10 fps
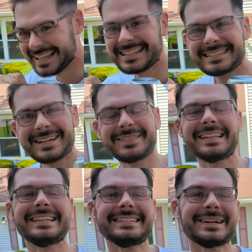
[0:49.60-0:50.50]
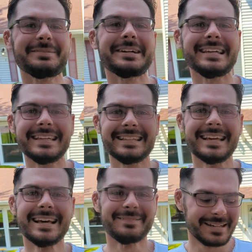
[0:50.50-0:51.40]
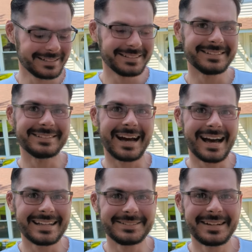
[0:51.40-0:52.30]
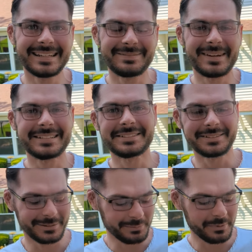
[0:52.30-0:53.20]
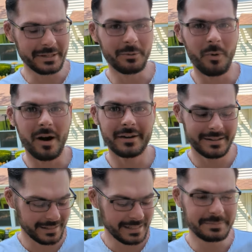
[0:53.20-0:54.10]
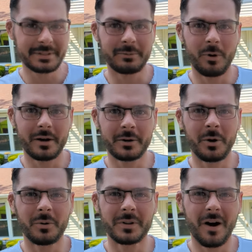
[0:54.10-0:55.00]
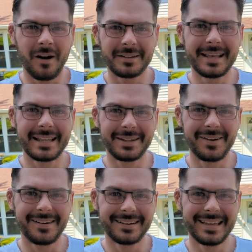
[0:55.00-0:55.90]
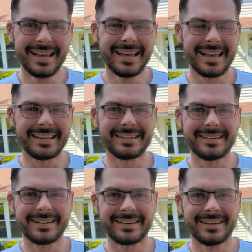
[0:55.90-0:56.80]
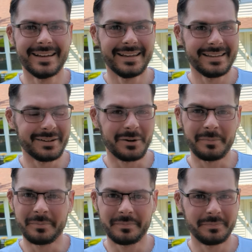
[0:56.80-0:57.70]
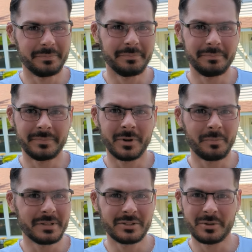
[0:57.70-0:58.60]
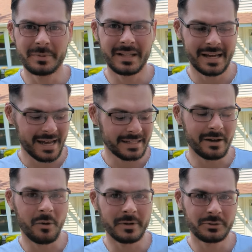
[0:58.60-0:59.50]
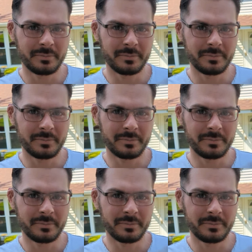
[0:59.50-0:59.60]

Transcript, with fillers: in the sum in the summer heat, make sure you're hydrated. Make sure you bring your water that keeps the water cold all day long, and you know don't be stupid like I always